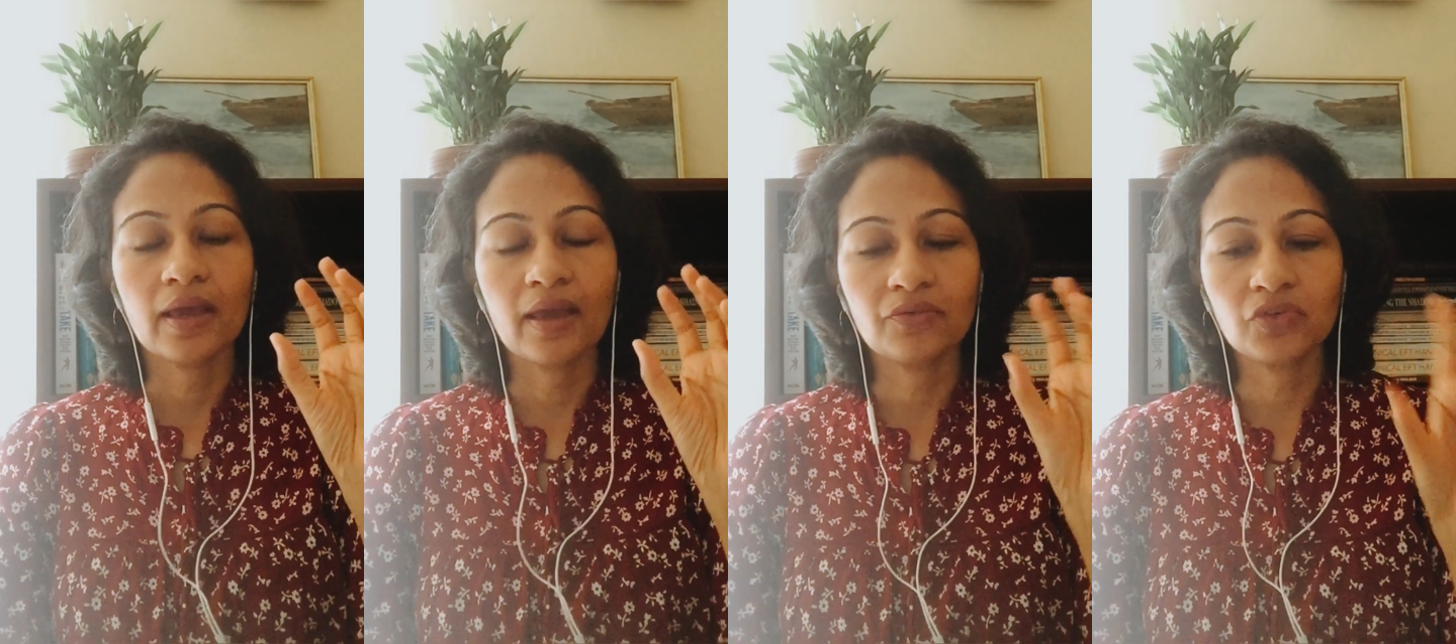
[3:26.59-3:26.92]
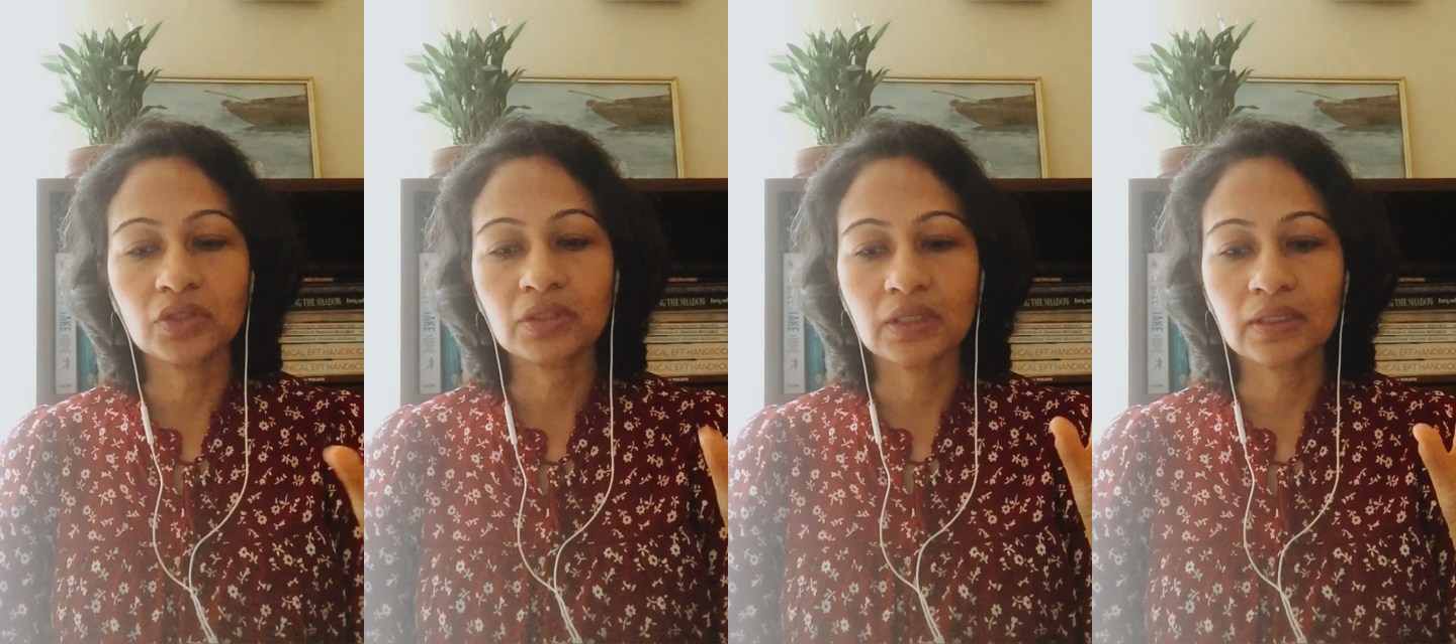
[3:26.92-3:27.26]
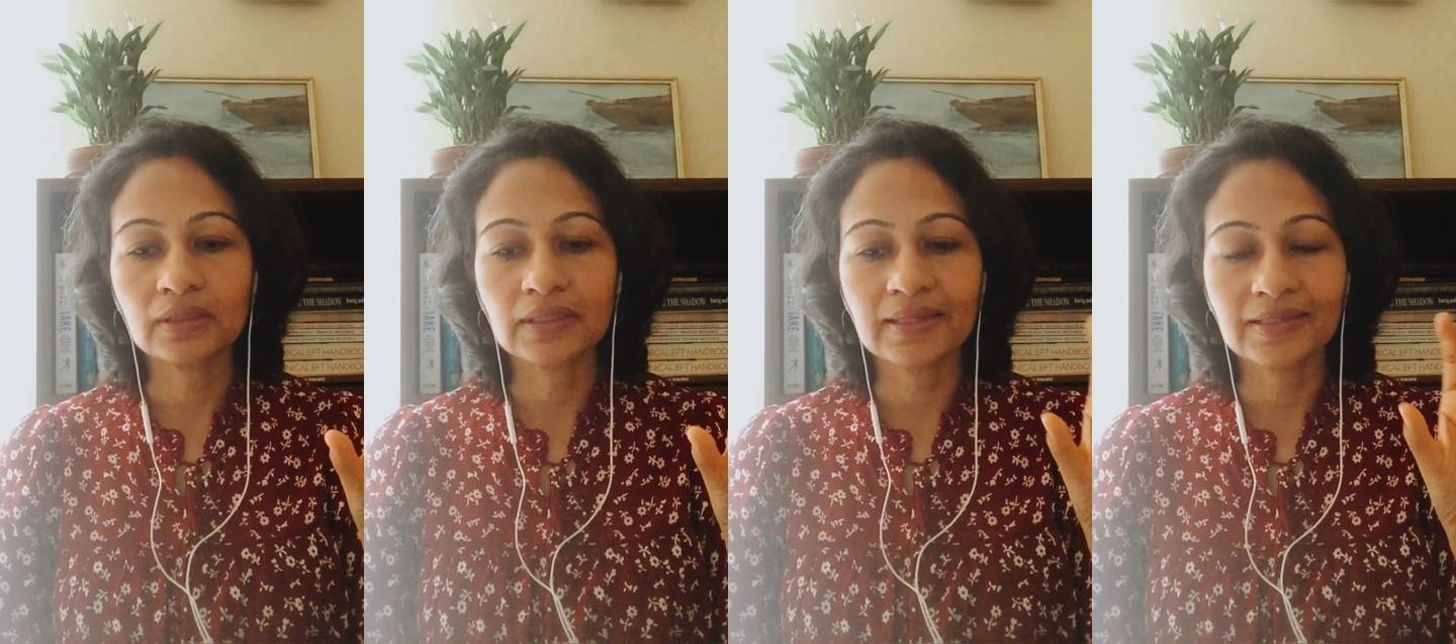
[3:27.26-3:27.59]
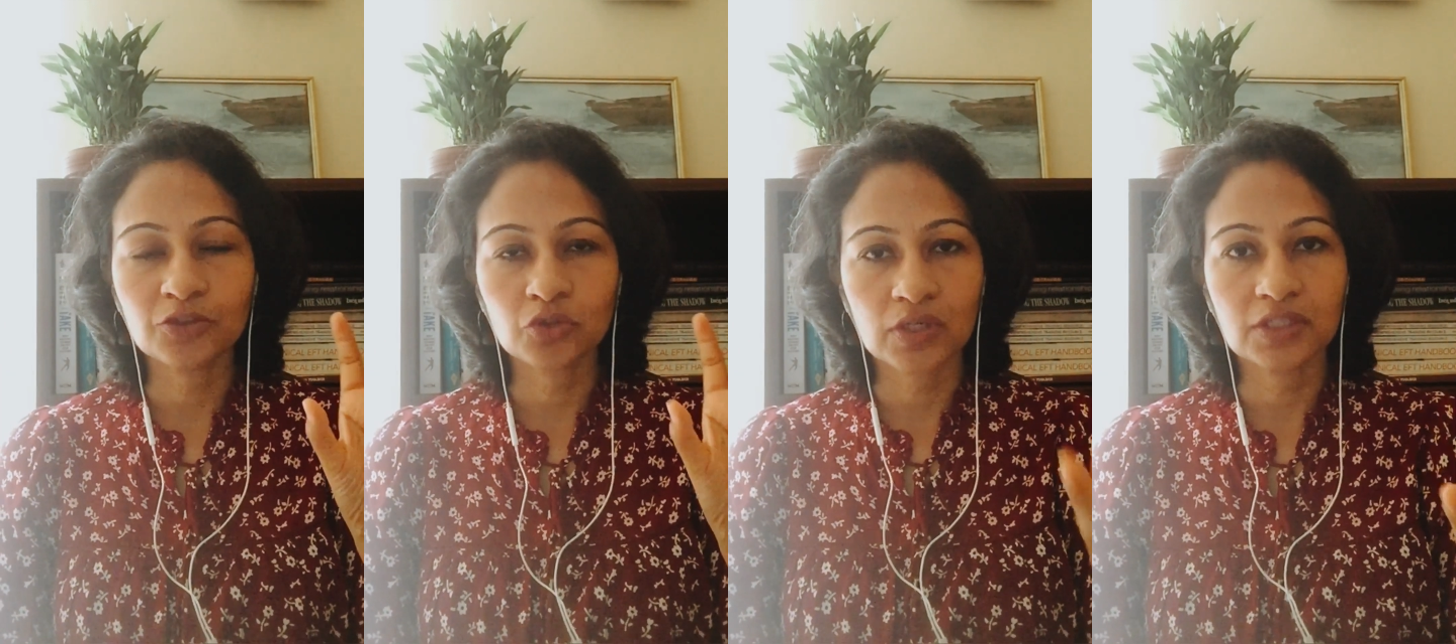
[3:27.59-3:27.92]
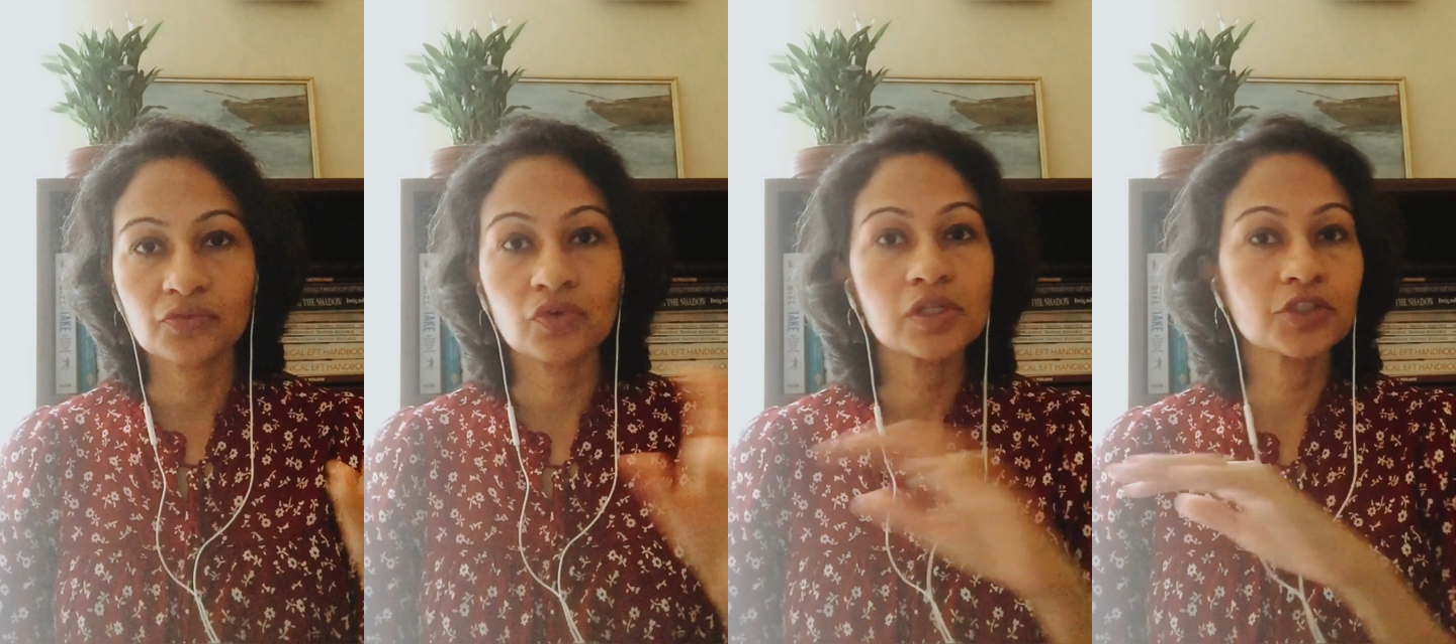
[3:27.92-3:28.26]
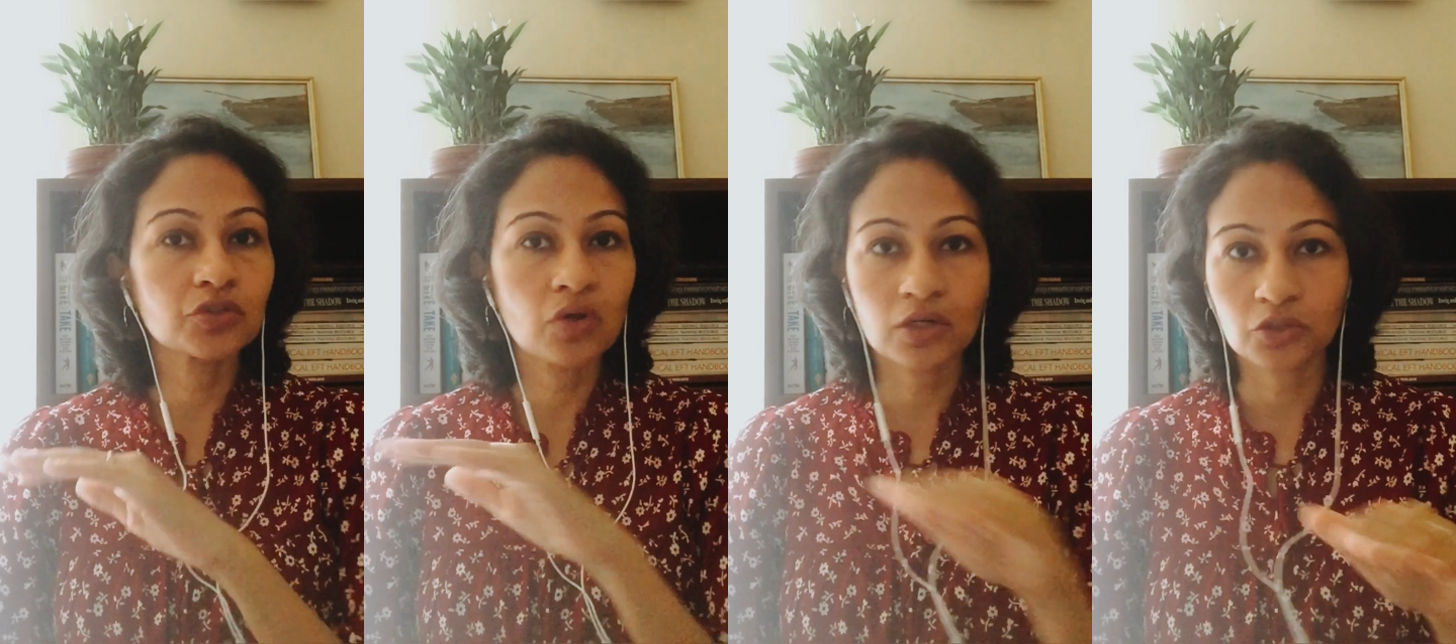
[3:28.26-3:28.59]
Everything that is stressful
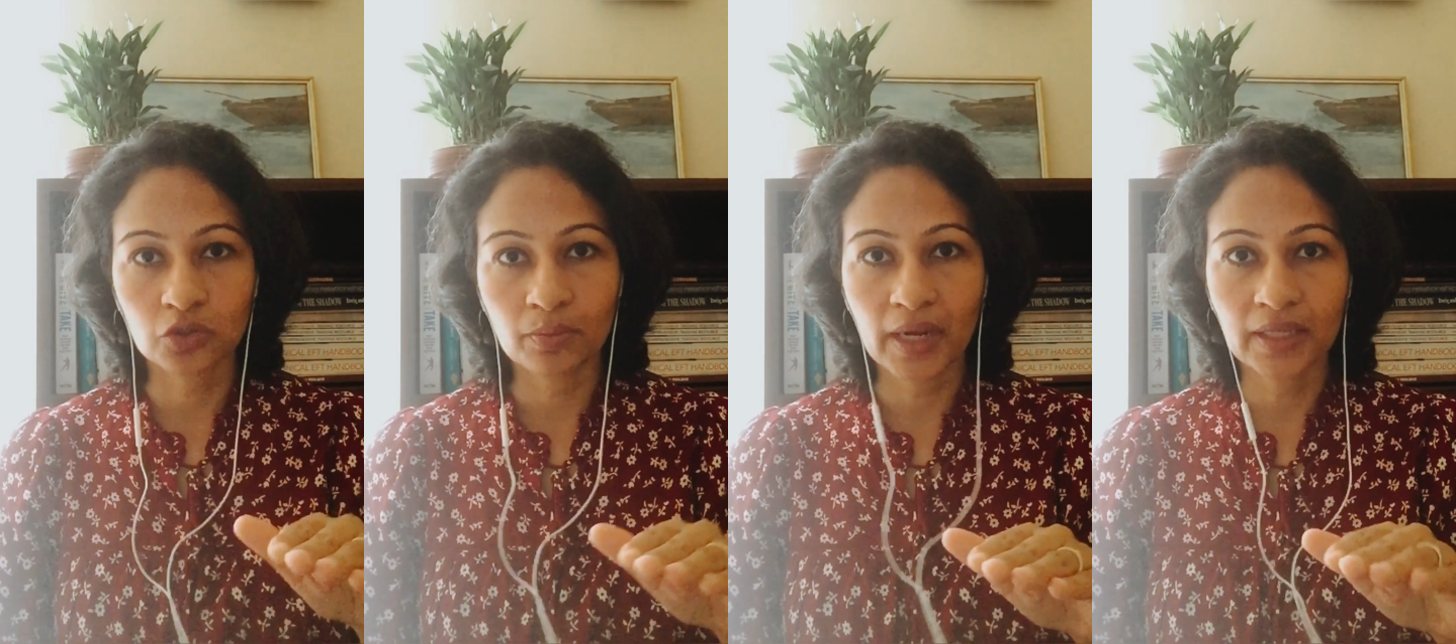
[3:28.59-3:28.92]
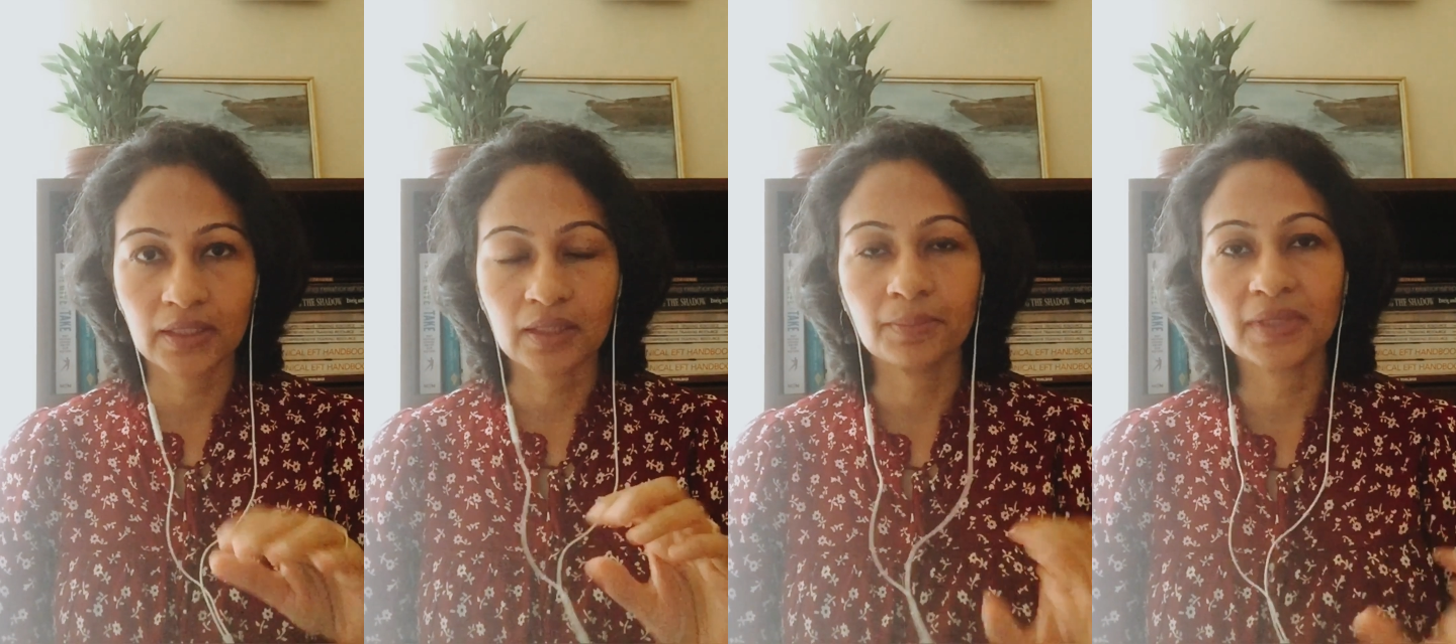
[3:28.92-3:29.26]
is not traumatic,